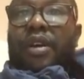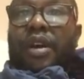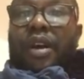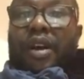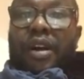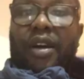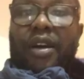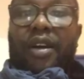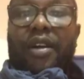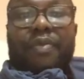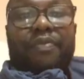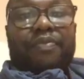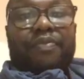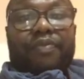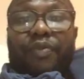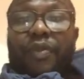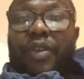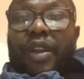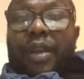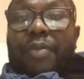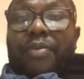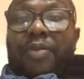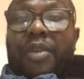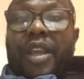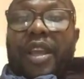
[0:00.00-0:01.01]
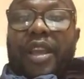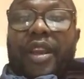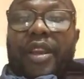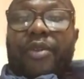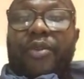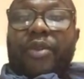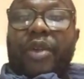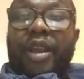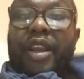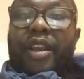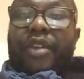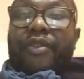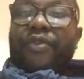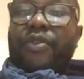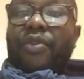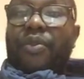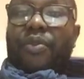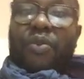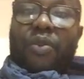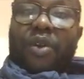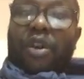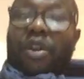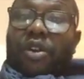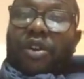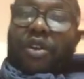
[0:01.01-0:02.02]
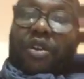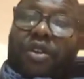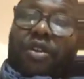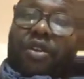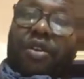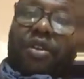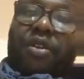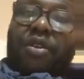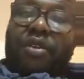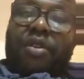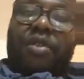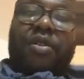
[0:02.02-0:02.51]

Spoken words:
uh, I'm getting ready for work.